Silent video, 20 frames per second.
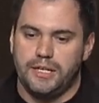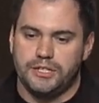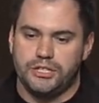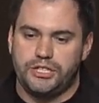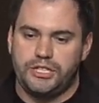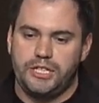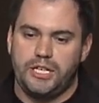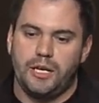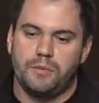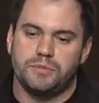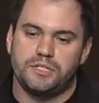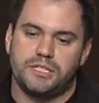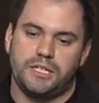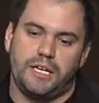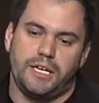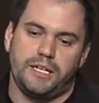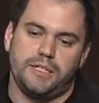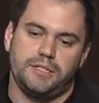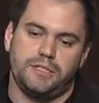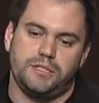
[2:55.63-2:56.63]

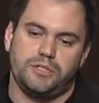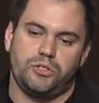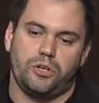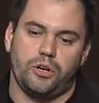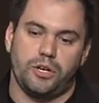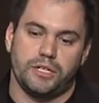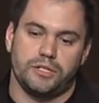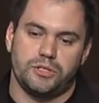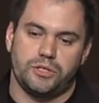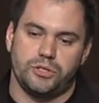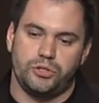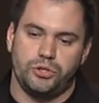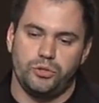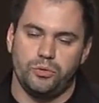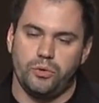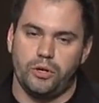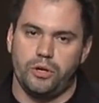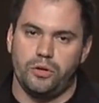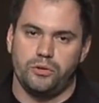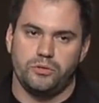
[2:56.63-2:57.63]
GMCS targets the
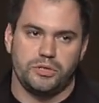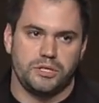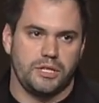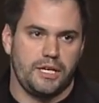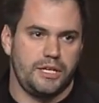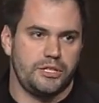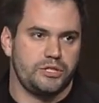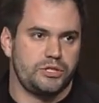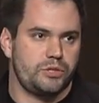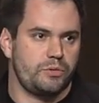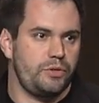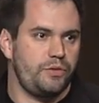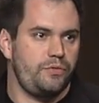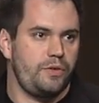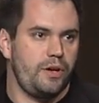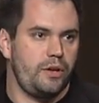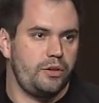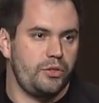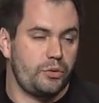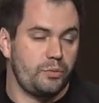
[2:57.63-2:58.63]

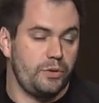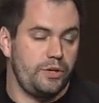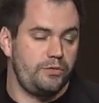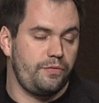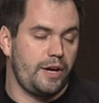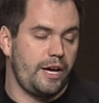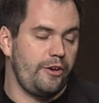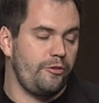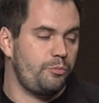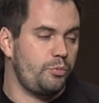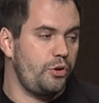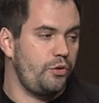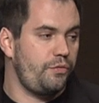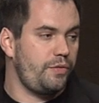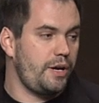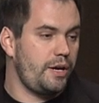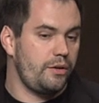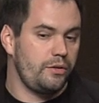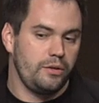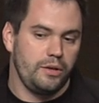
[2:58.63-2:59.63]
2.0/3.5
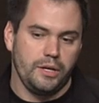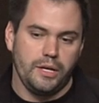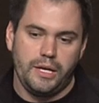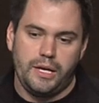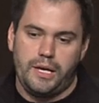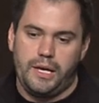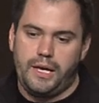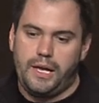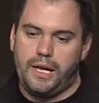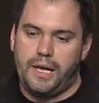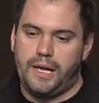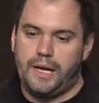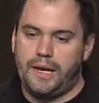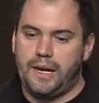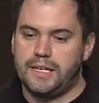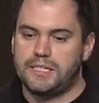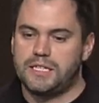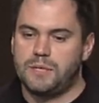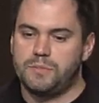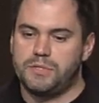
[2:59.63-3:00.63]
profile, and
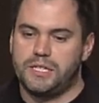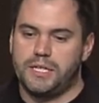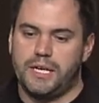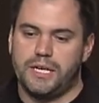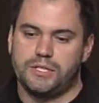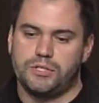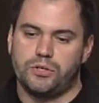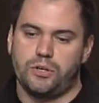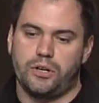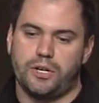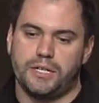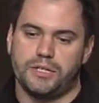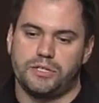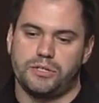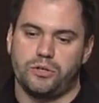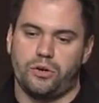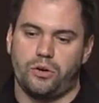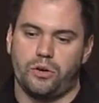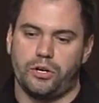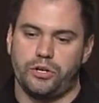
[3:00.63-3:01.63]
SMCS
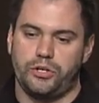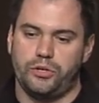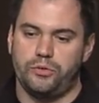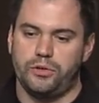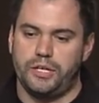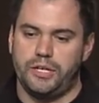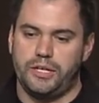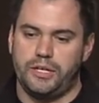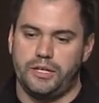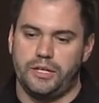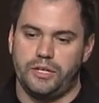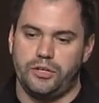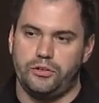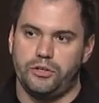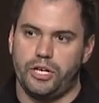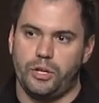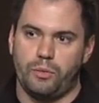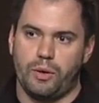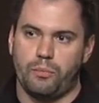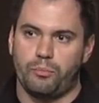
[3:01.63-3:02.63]
targets our Unity and
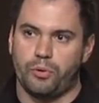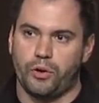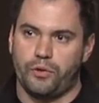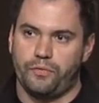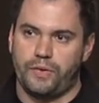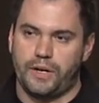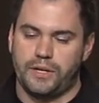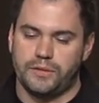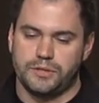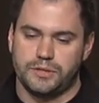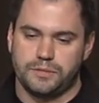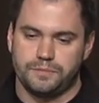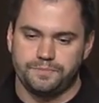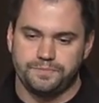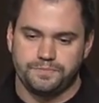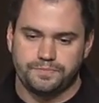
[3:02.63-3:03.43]
Unity web profiles.